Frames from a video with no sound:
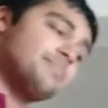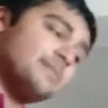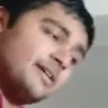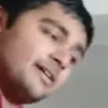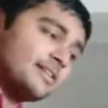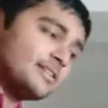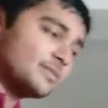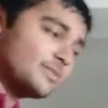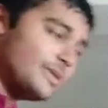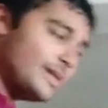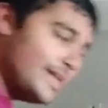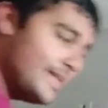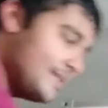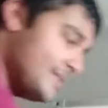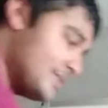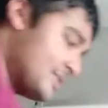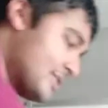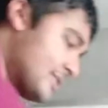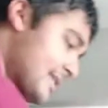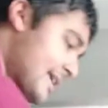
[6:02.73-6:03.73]
bi squared
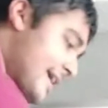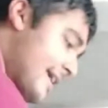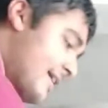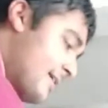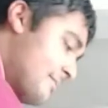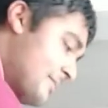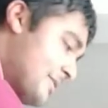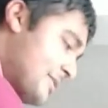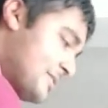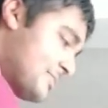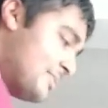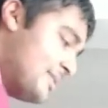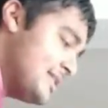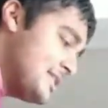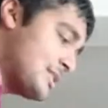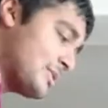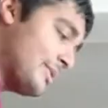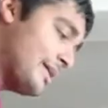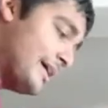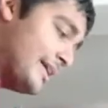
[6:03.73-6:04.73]
is just ai minus 1
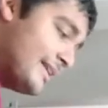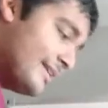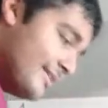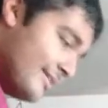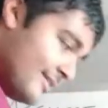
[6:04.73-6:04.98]
squared,